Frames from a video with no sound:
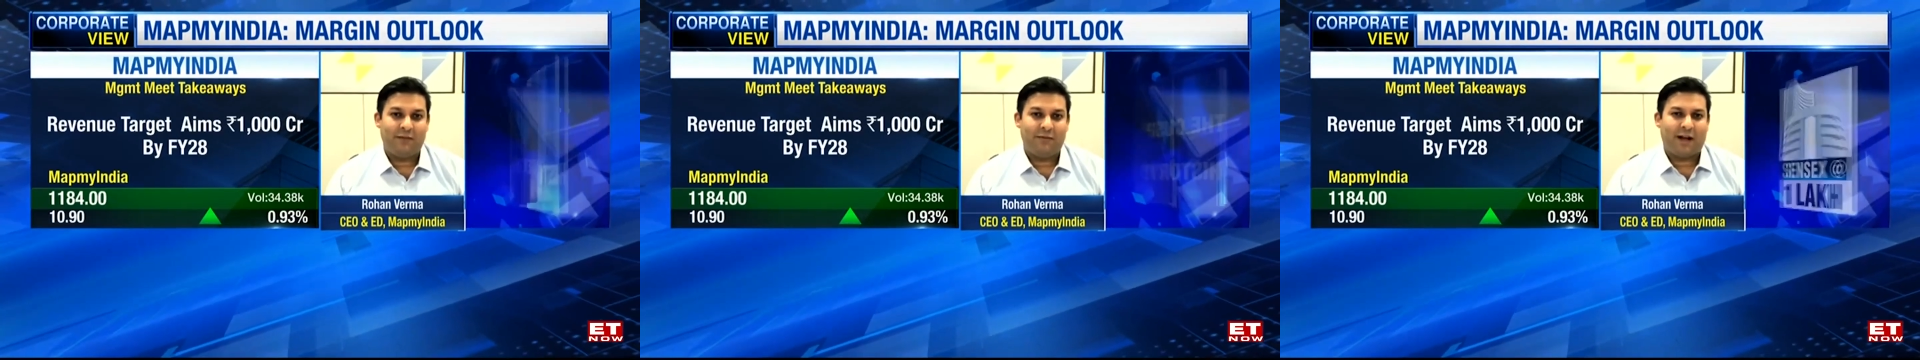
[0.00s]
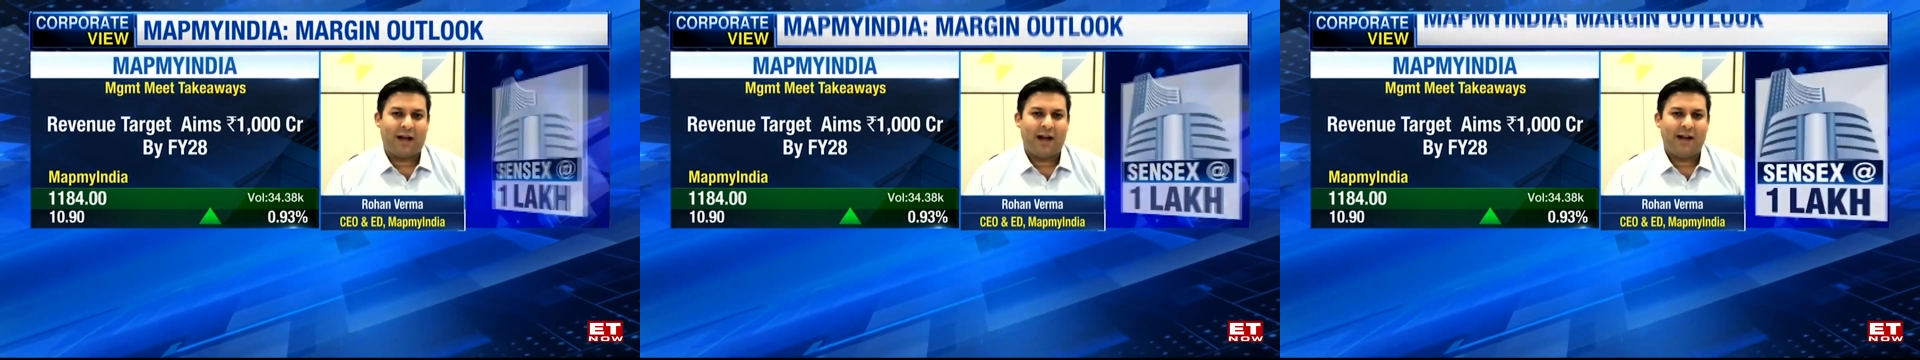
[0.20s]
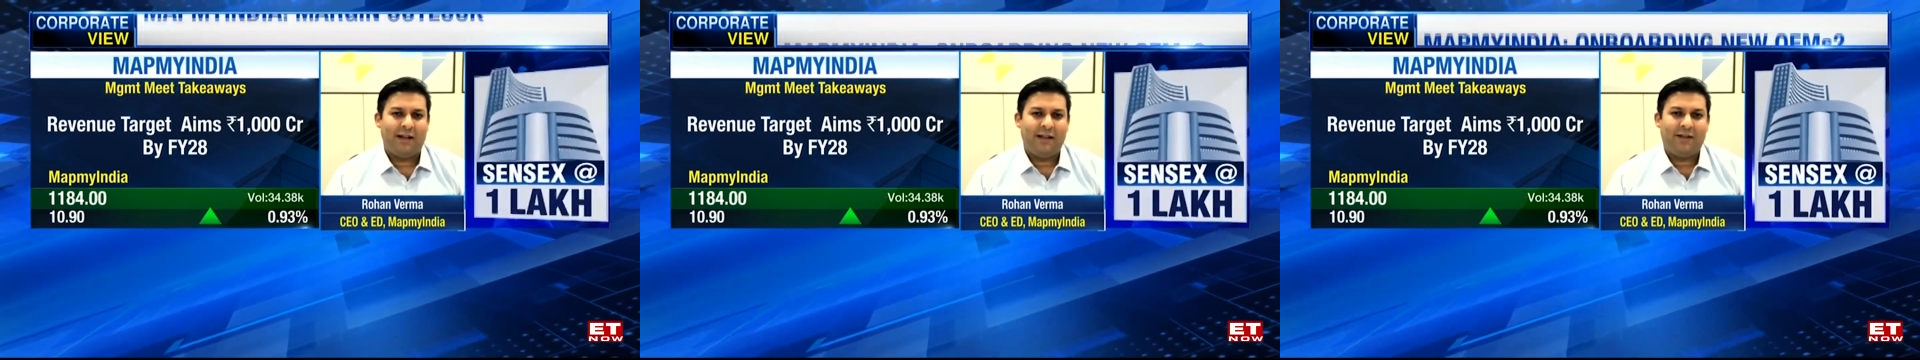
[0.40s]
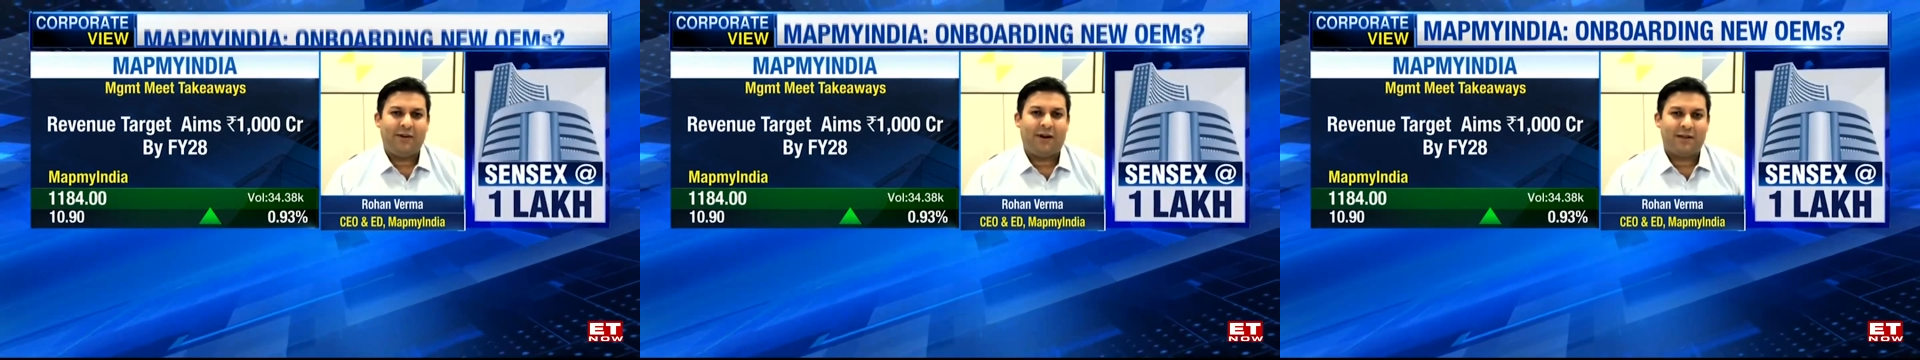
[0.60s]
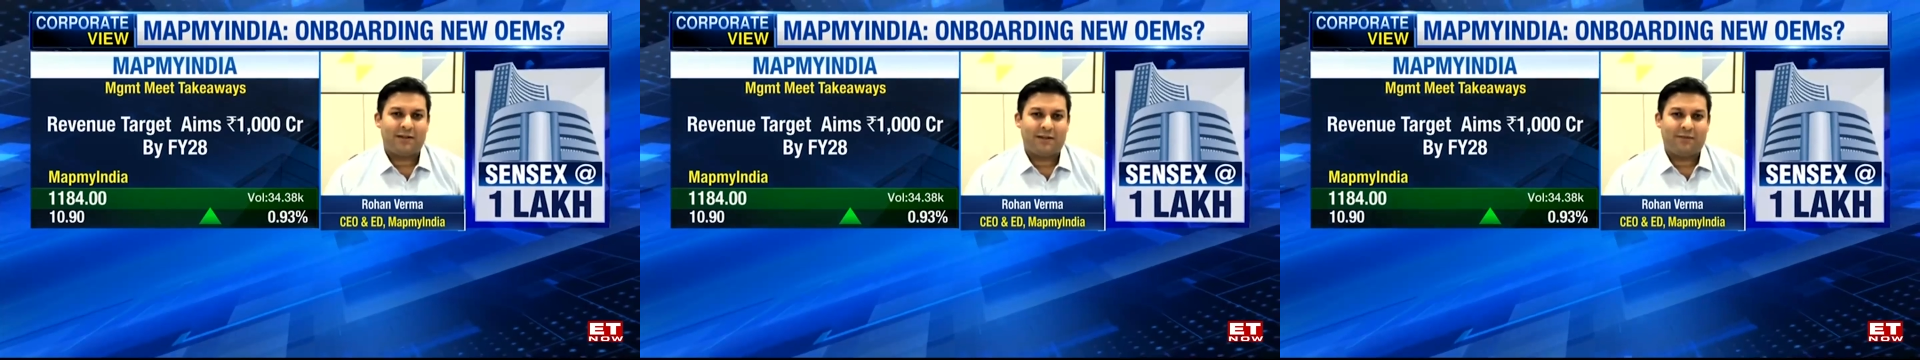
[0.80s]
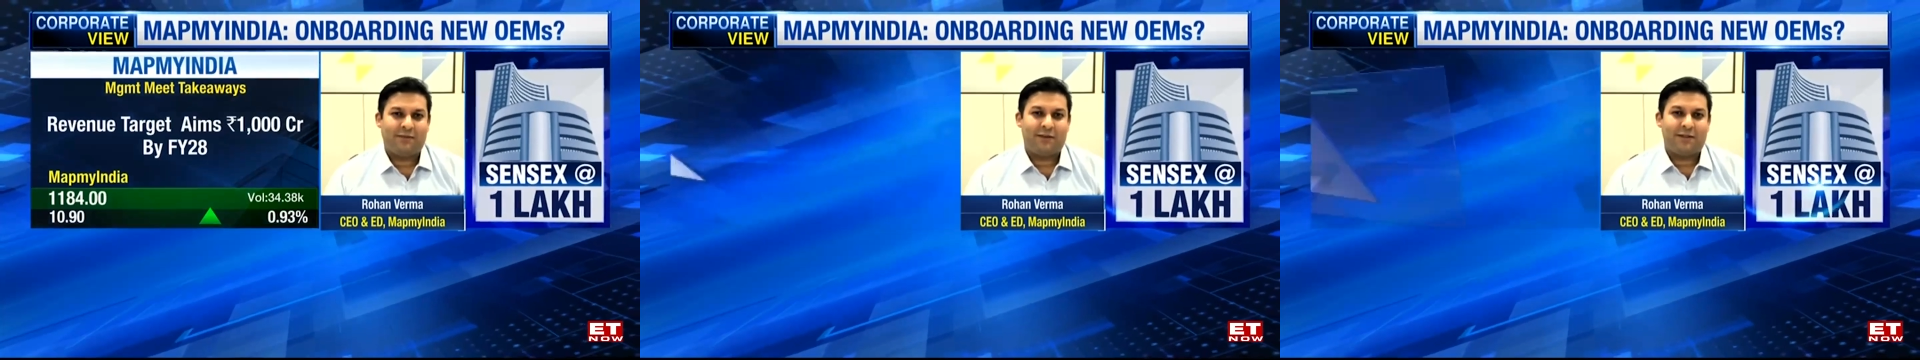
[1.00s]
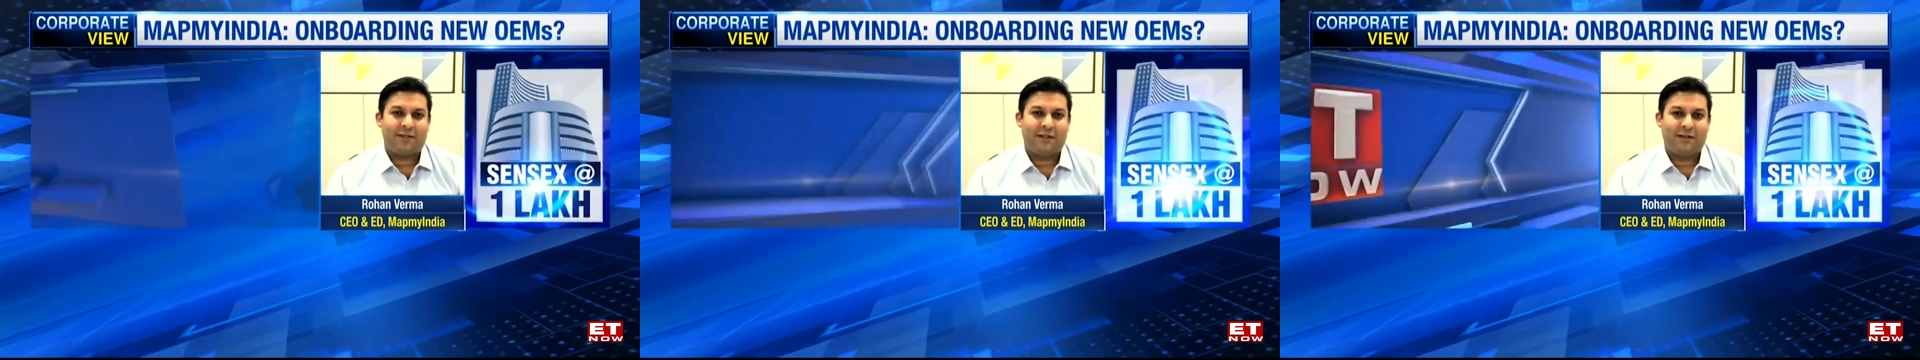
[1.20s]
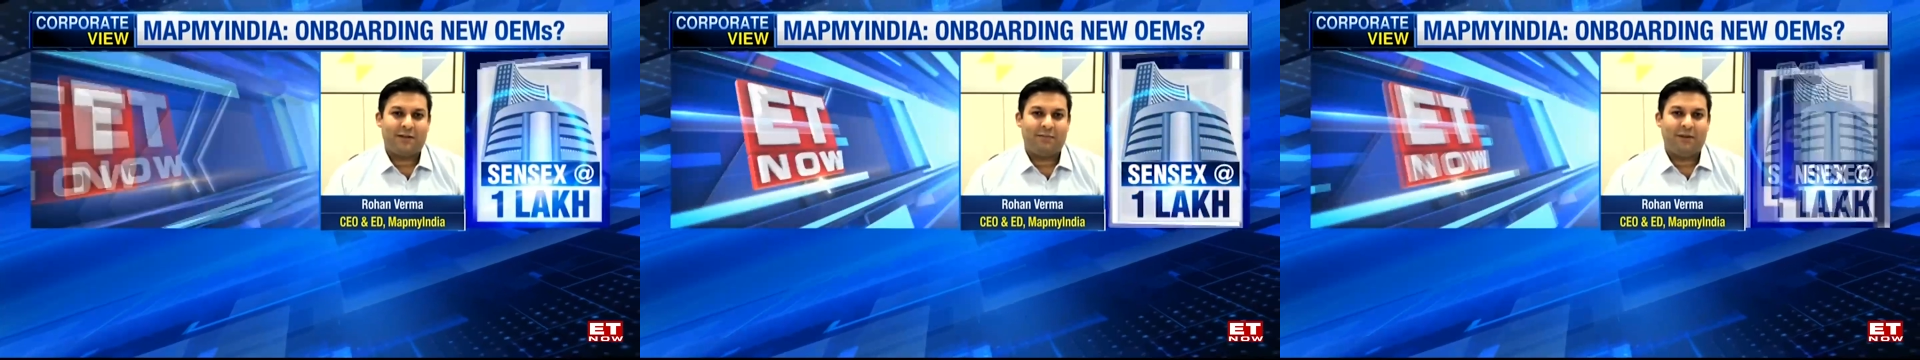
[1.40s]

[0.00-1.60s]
we're highly cost efficient